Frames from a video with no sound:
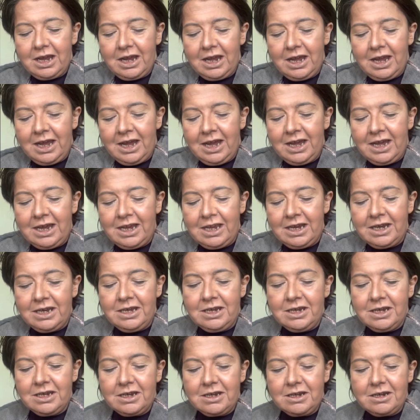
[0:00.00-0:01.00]

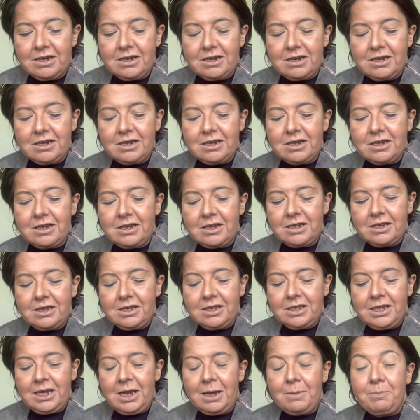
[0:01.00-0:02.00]
and
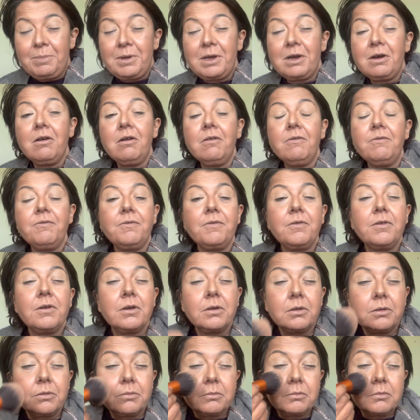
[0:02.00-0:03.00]
tap it off
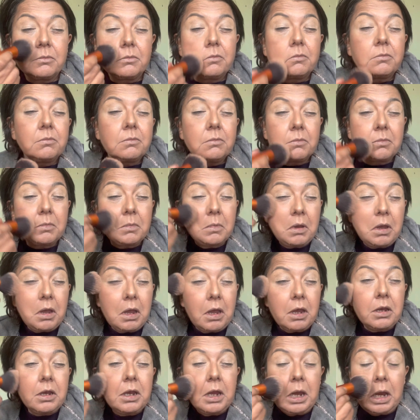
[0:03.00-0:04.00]

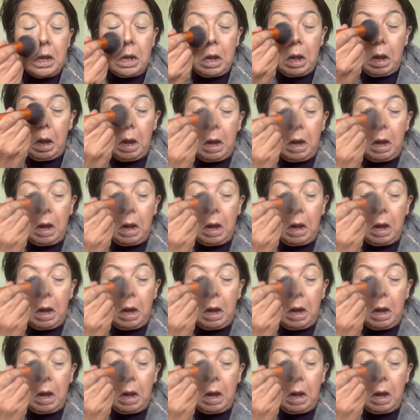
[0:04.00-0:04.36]
and then...